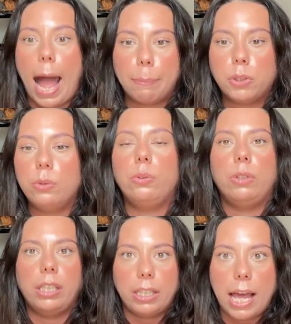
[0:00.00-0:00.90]

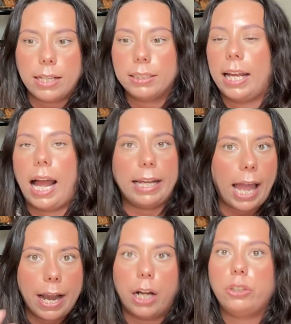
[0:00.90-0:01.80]
absolutely yes like i
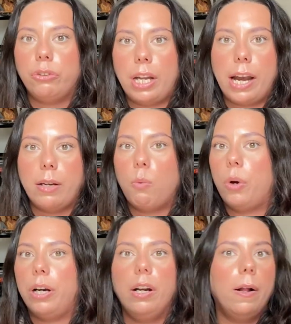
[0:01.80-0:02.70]
cannot do that
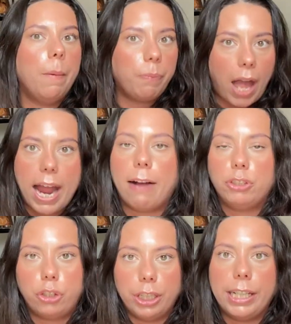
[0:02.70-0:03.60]
anymore I have
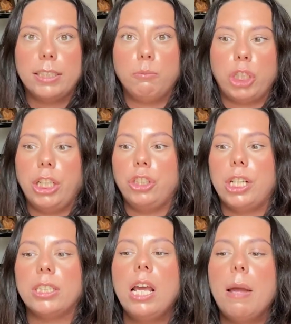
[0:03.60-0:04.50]
to create some
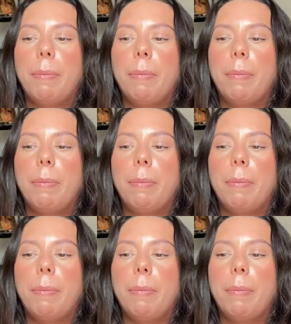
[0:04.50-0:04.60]
changes.